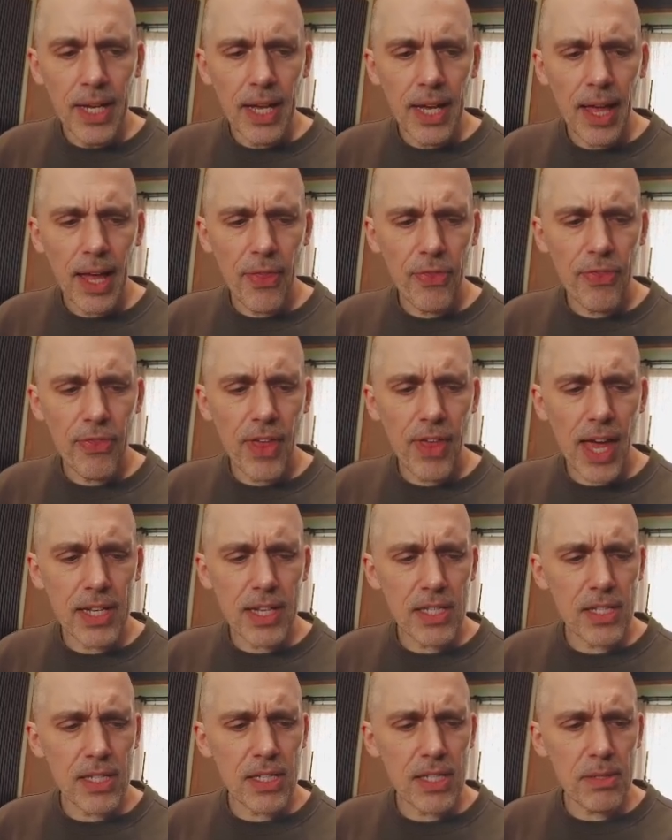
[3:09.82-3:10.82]
And
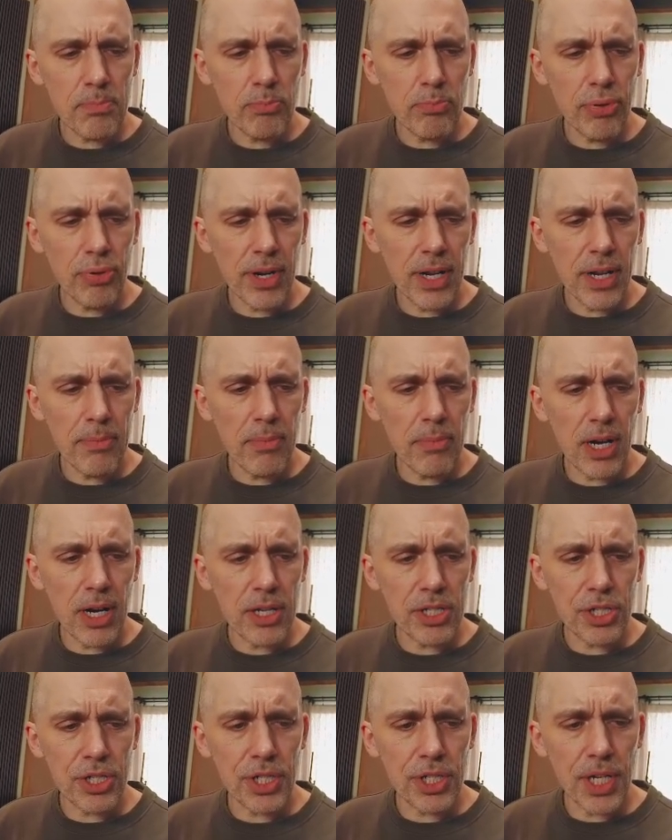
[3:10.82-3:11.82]
that's pretty
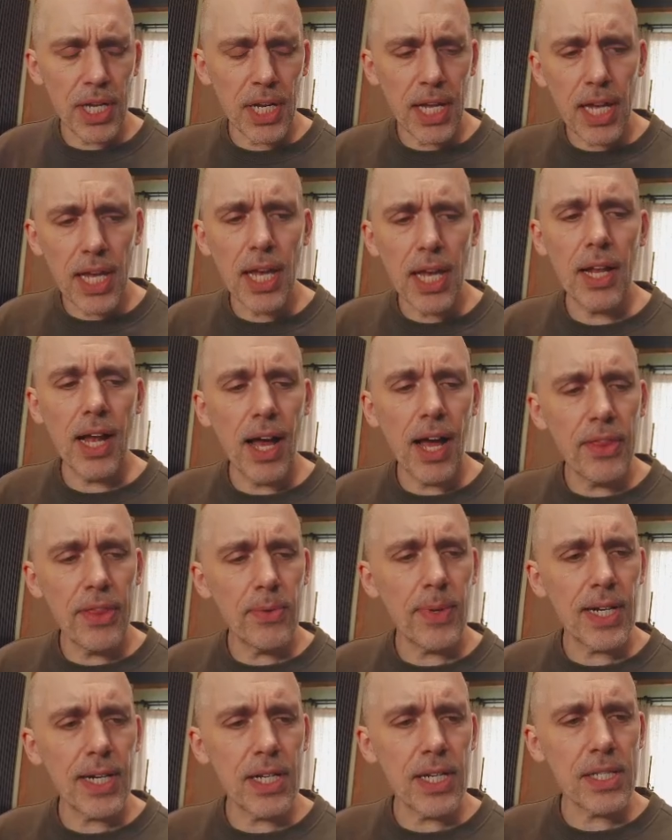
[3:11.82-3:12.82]
much it.
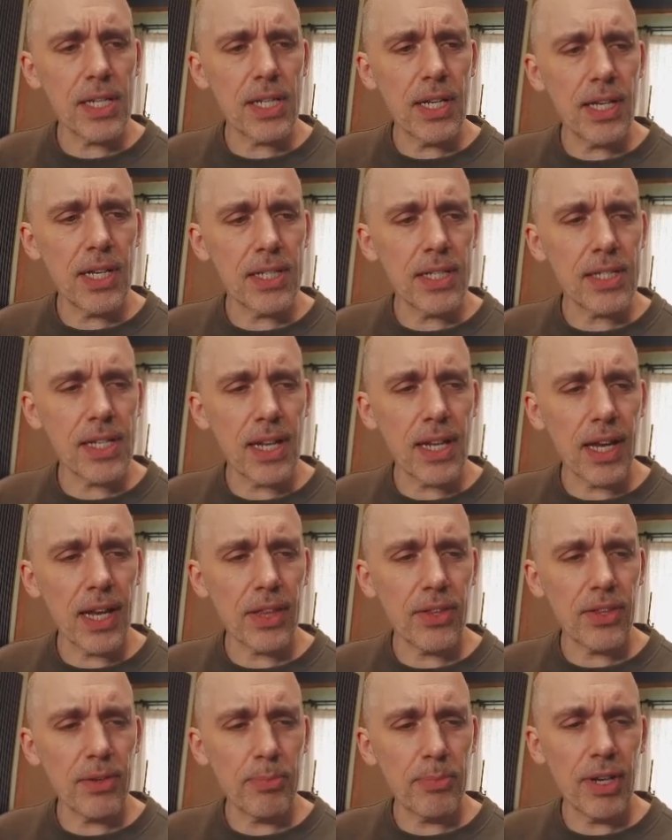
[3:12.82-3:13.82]
Otherwise, it's
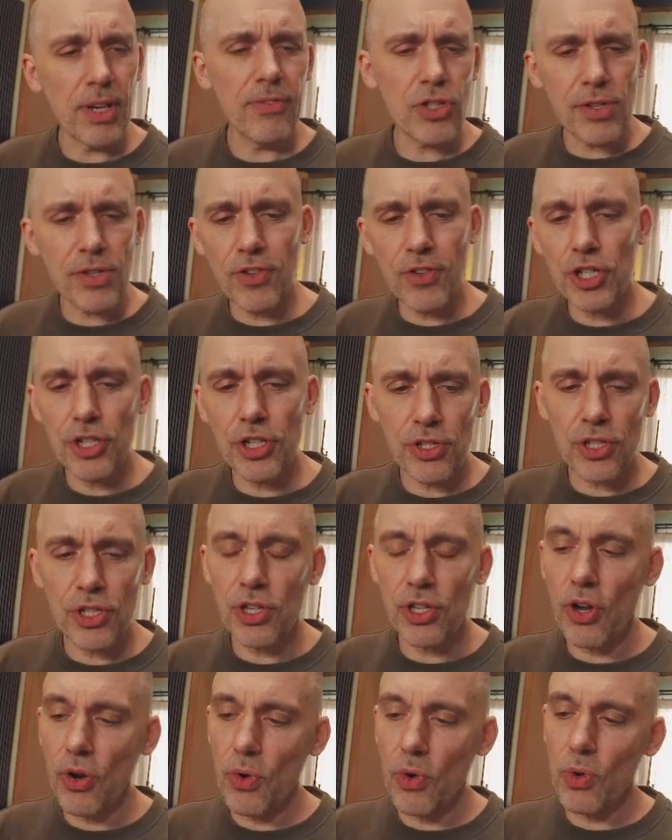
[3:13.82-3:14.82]
like the previous version.
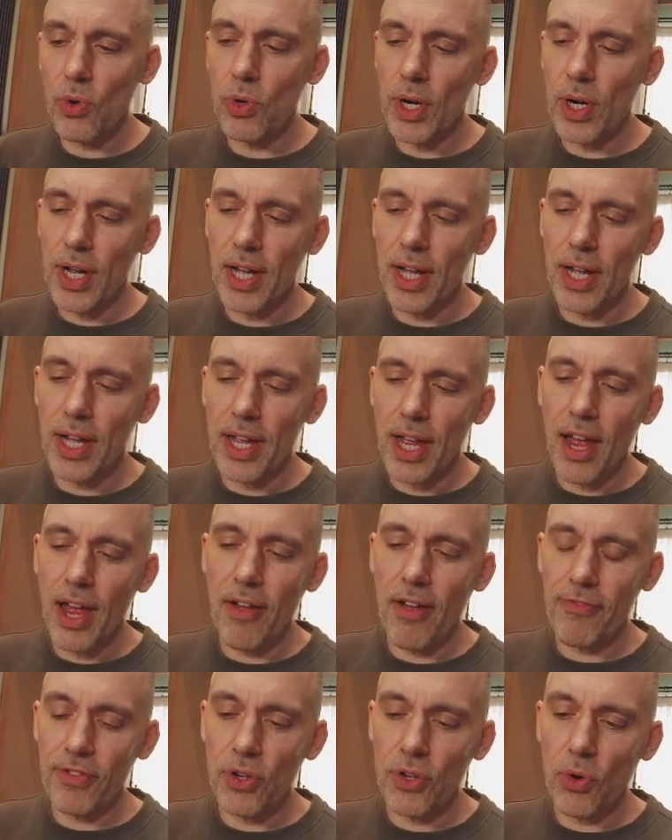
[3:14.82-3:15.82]
So
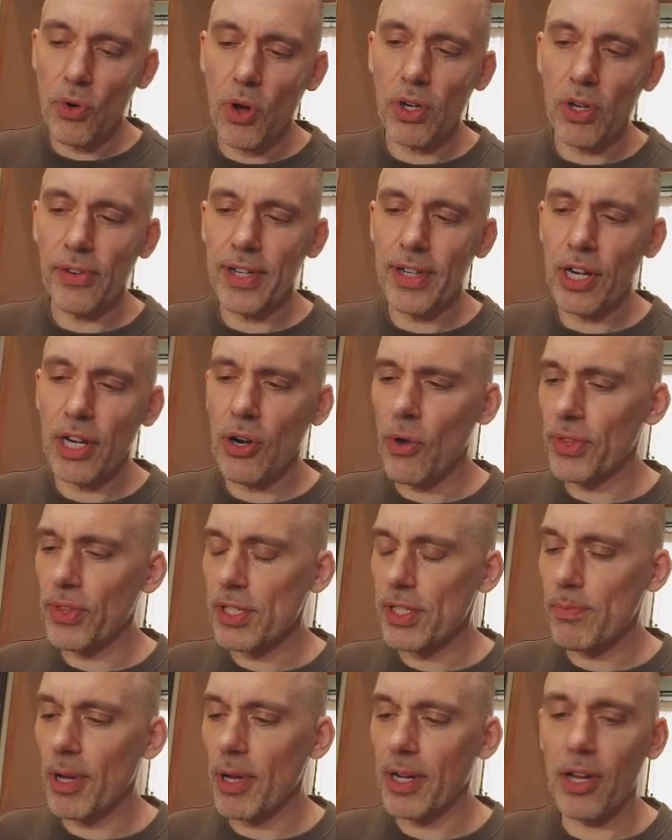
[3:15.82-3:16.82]
if you already know
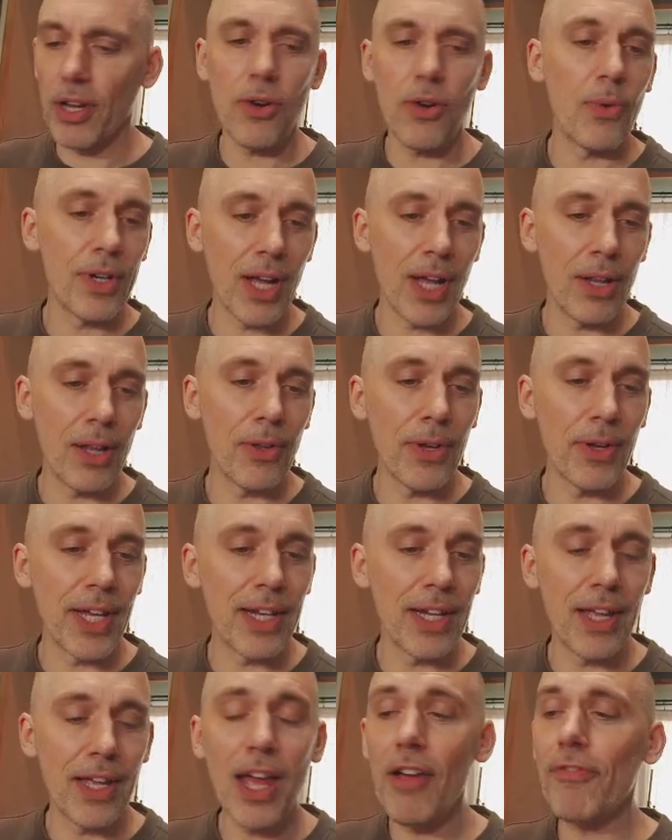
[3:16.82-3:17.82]
this plugin, go and download
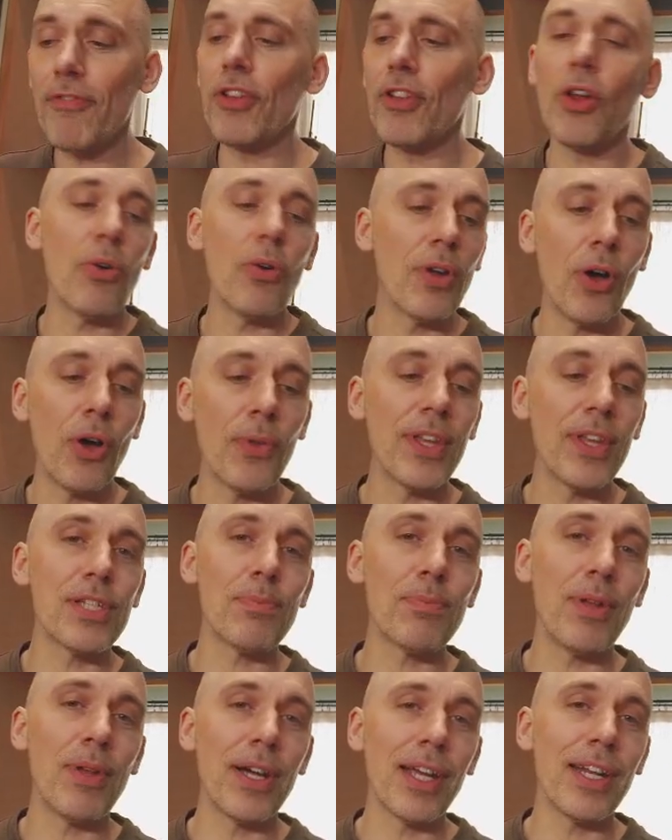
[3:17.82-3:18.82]
it. If you don't know this
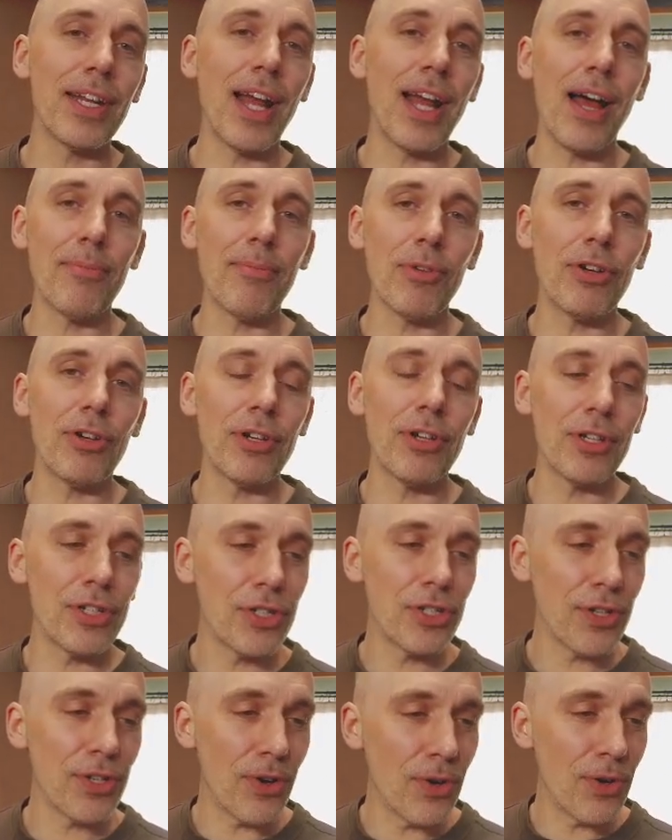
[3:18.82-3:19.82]
plugin, I'm gonna
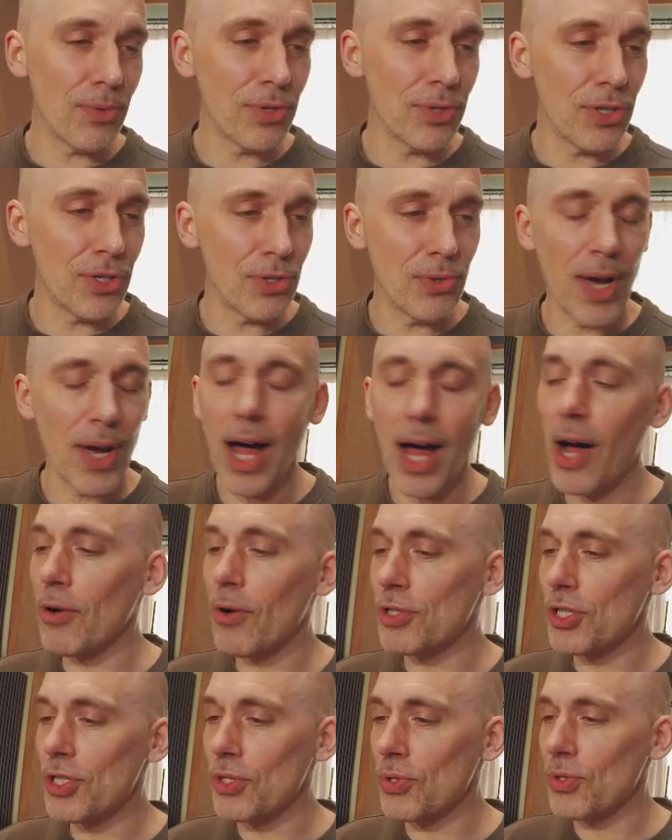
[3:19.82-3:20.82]
show you how
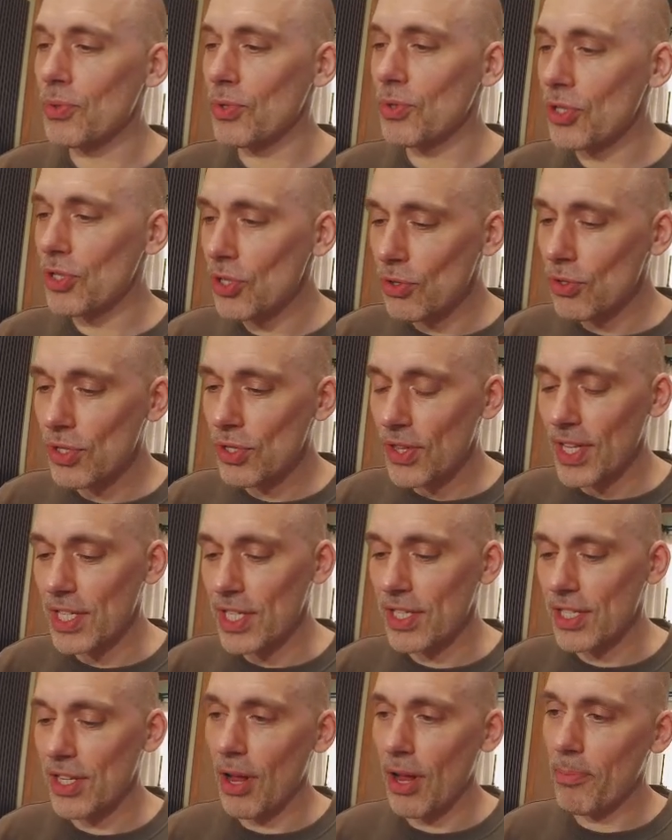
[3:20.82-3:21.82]
to use
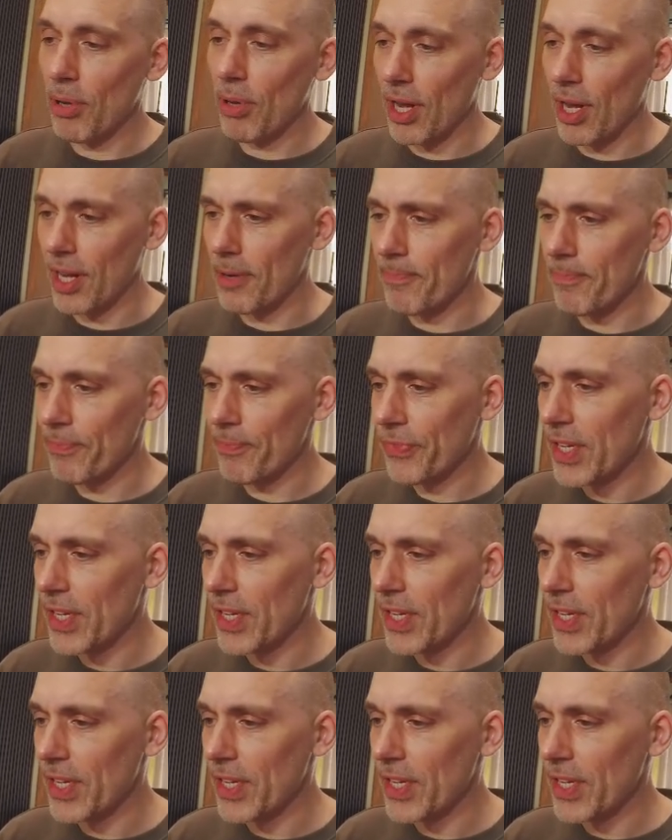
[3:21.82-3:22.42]
this plugin.